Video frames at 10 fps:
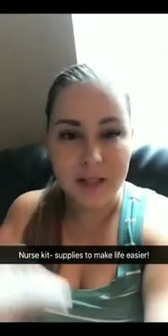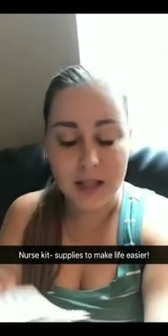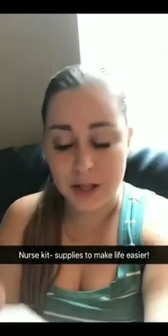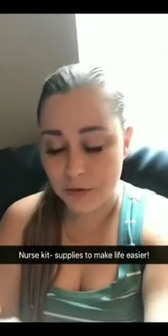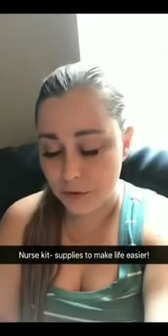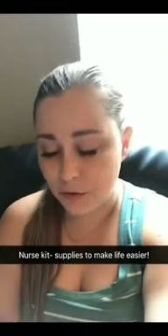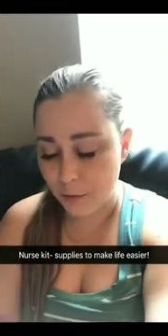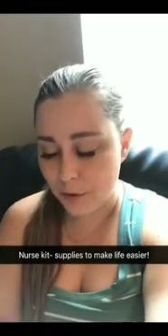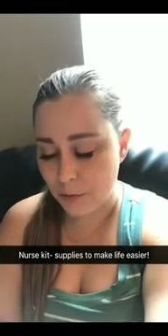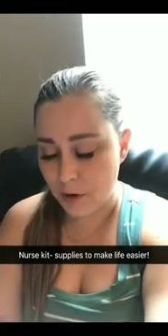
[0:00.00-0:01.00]
I think it's
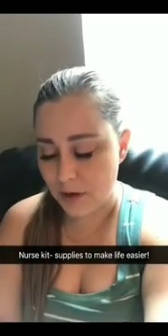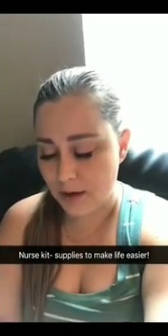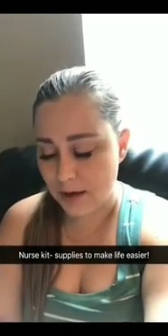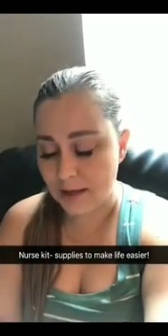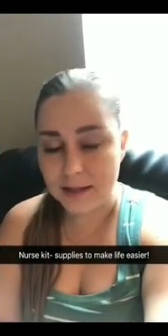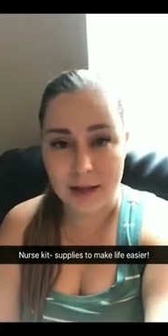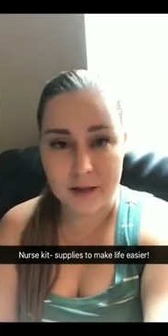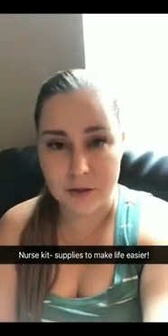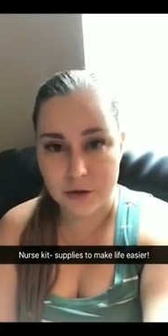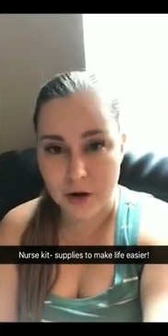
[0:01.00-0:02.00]
super important. It
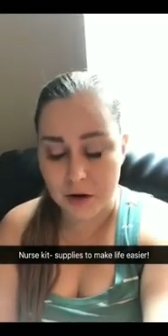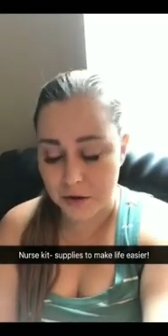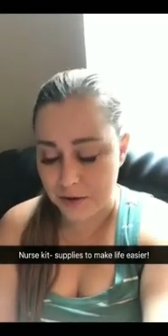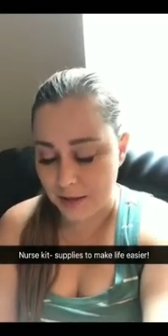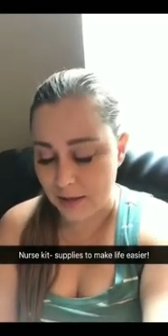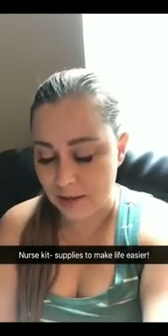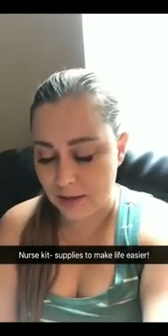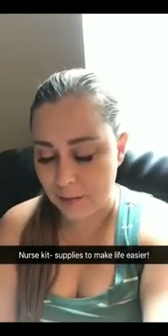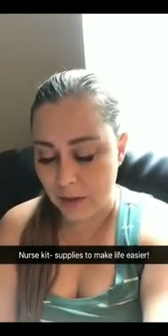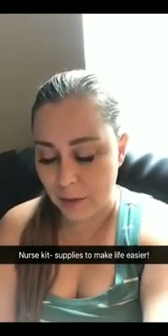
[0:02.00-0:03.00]
says, "Strong nurses,
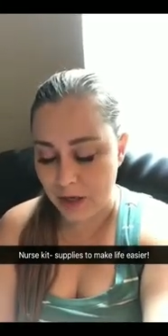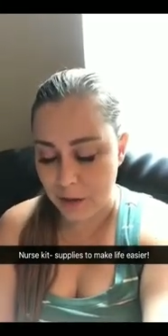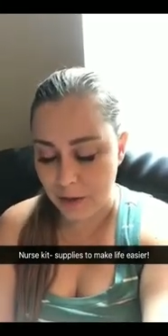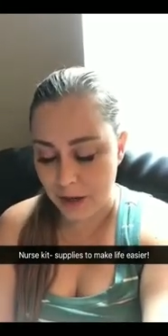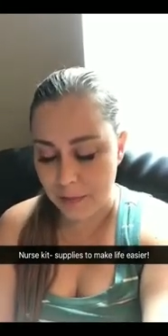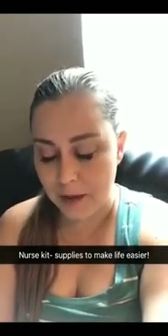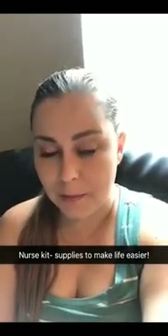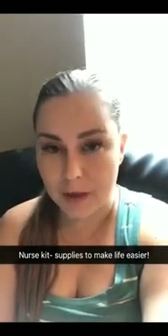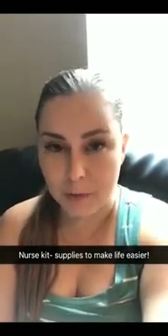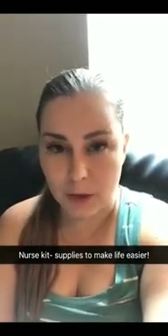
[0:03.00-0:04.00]
may we know them,
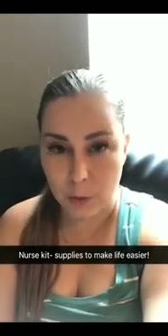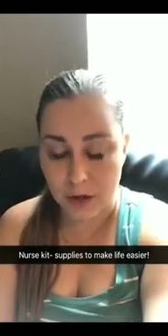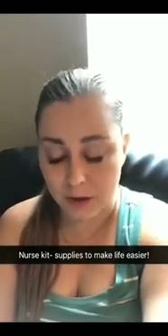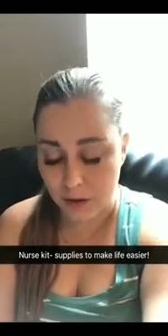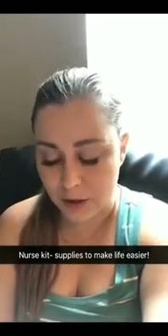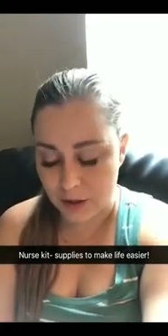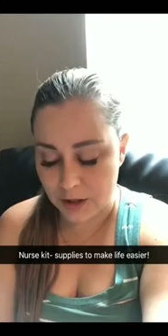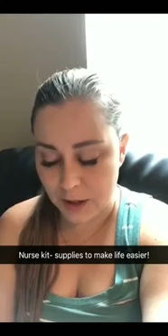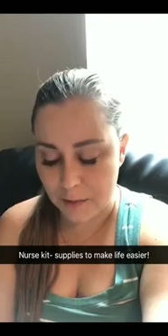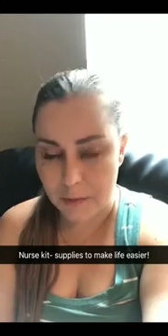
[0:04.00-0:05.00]
may we encourage
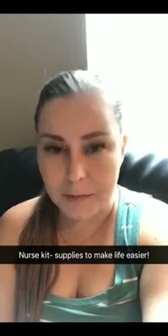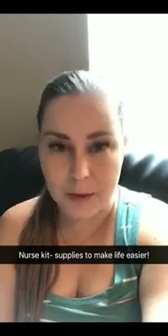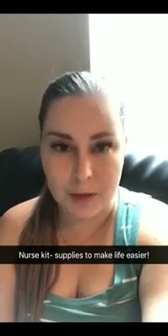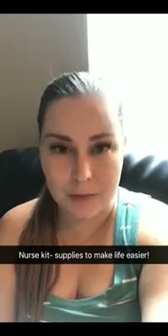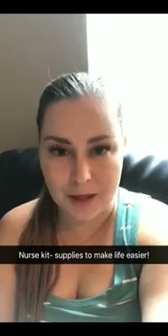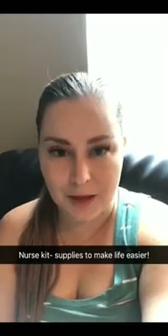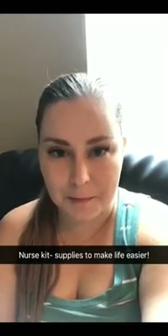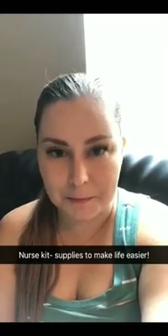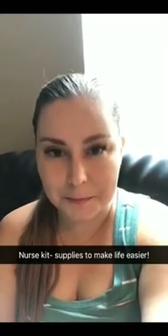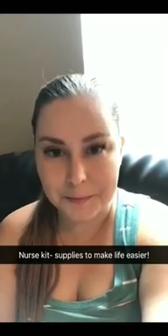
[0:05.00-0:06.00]
them, may we be them."